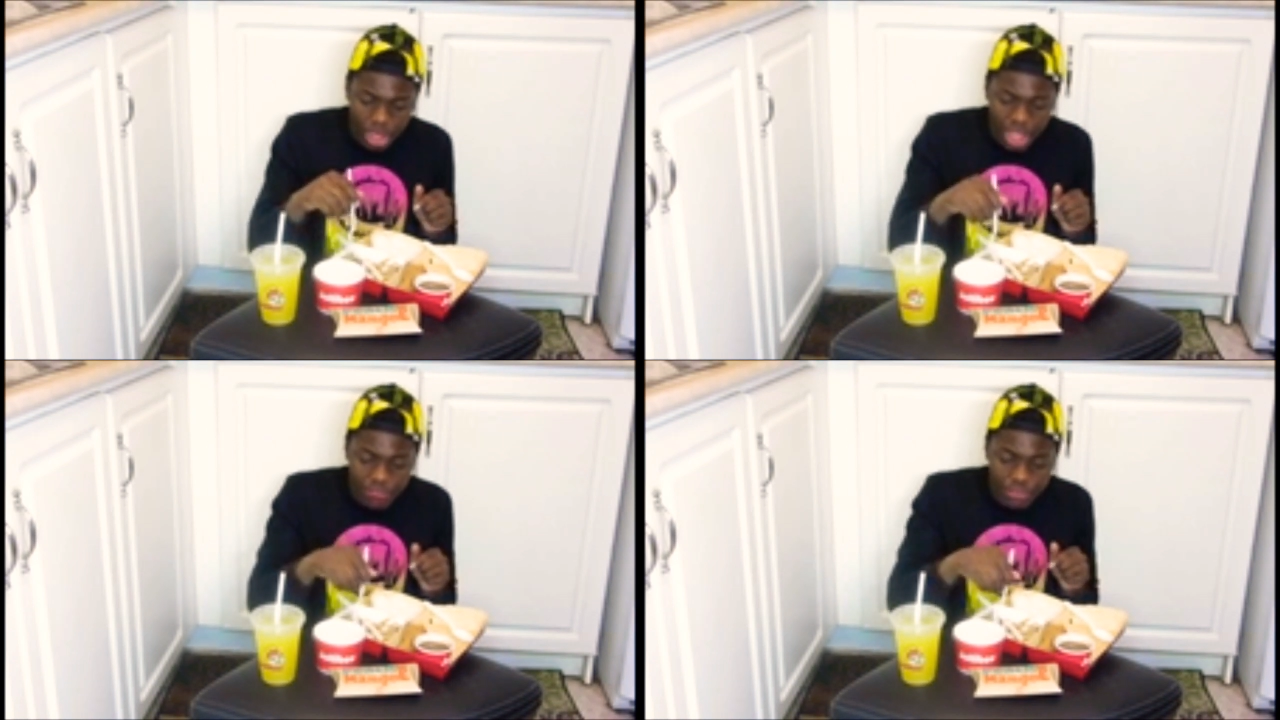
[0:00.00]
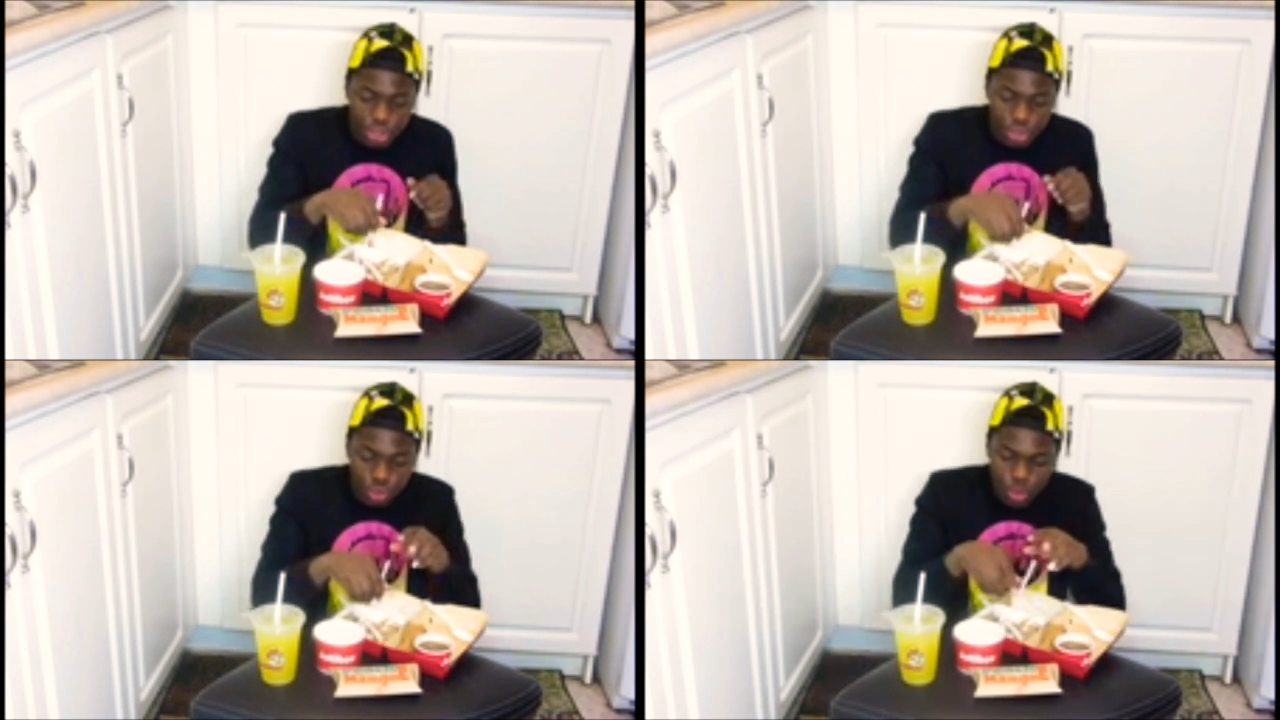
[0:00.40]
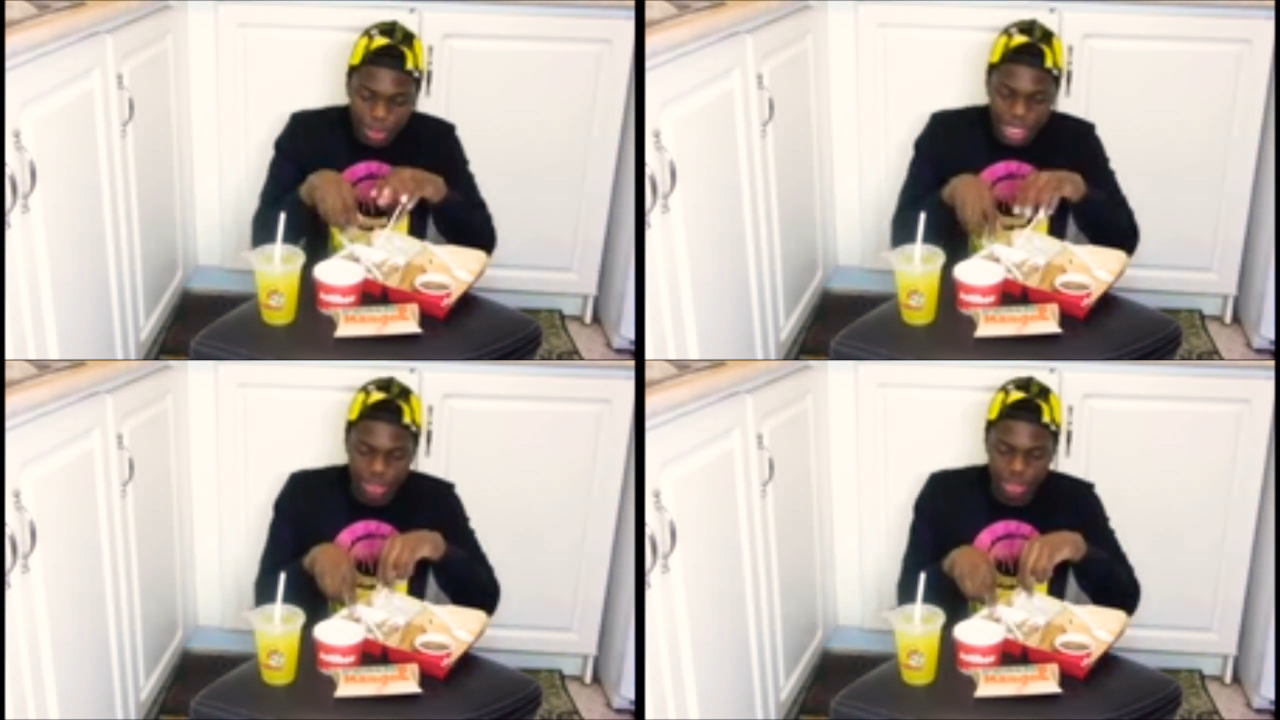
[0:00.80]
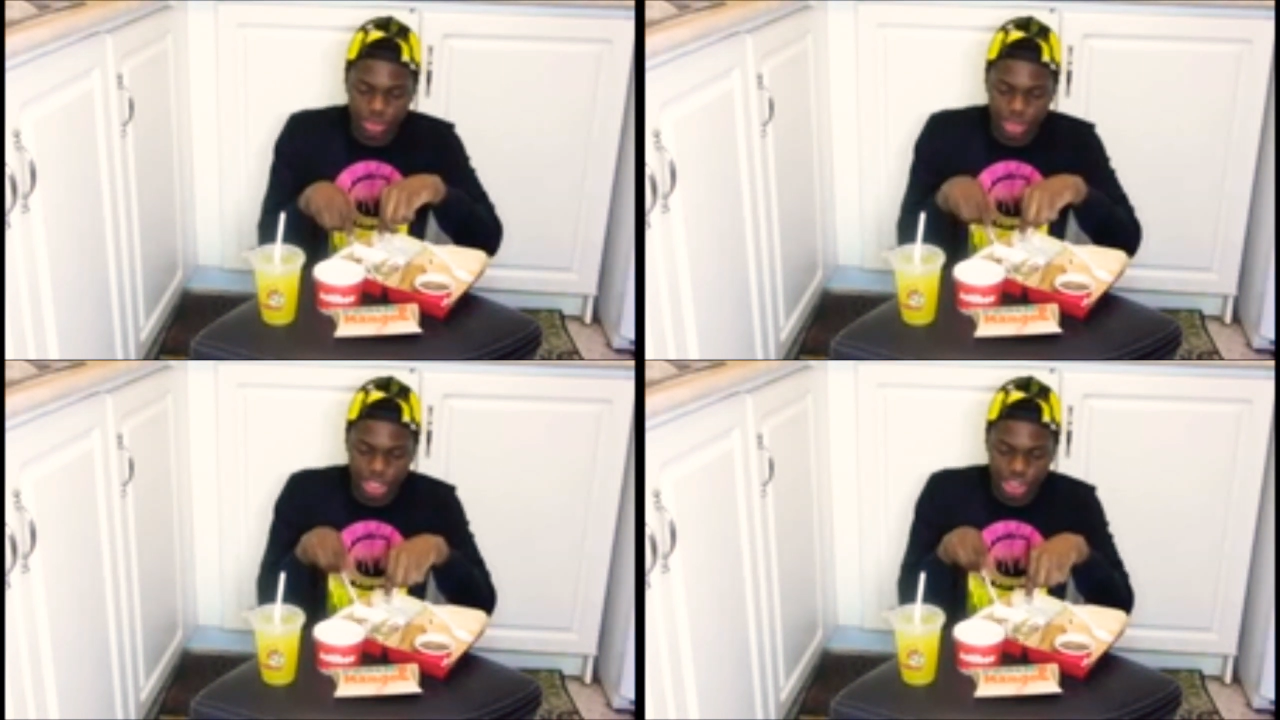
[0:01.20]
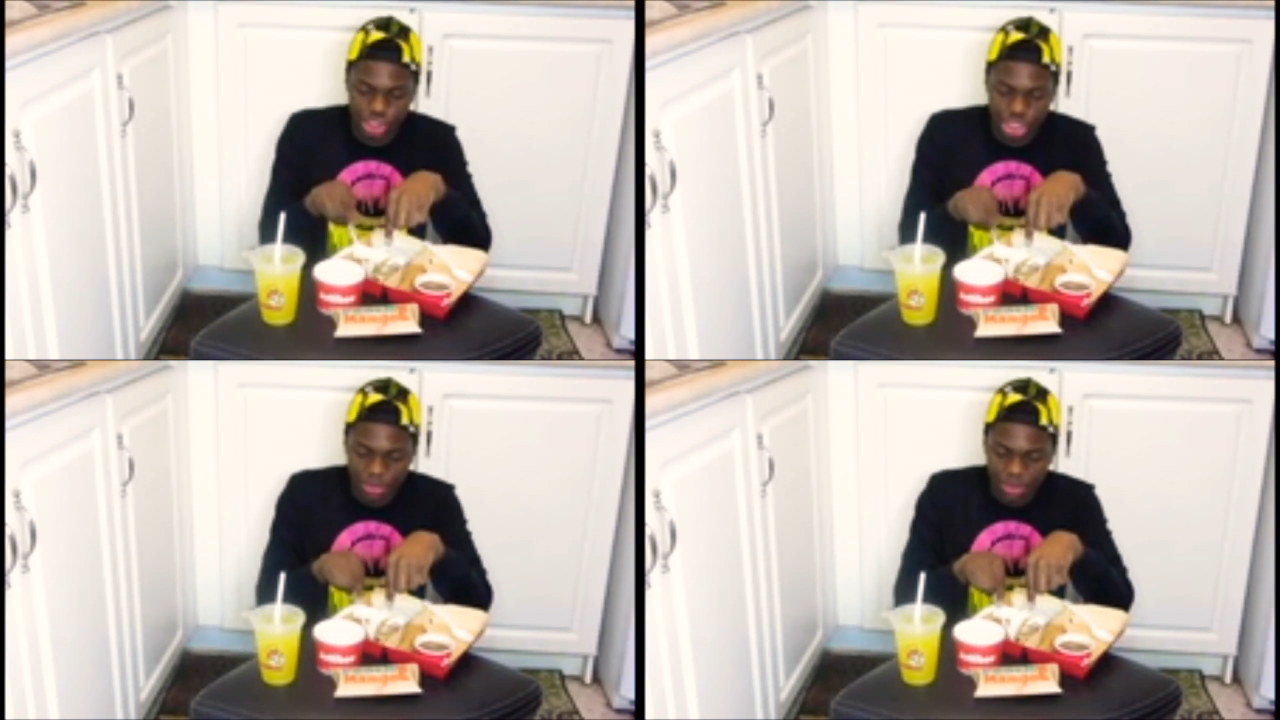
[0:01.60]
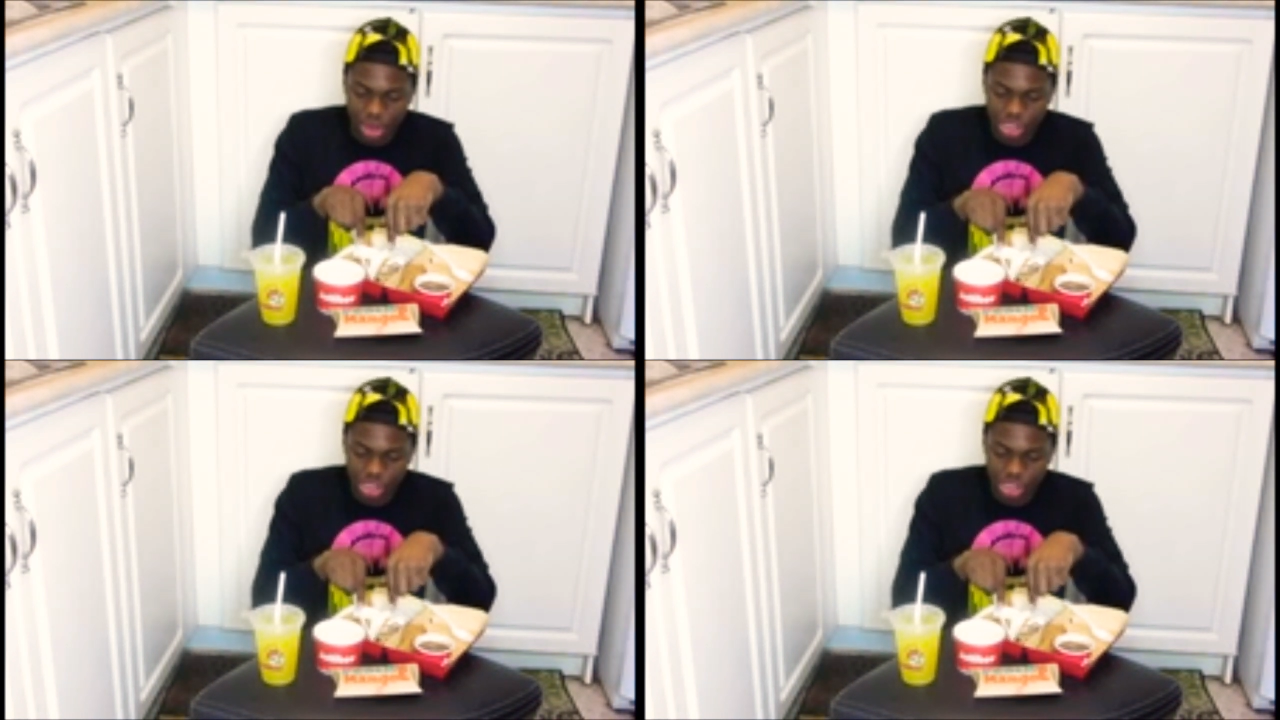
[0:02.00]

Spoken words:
if you, being in this relationship,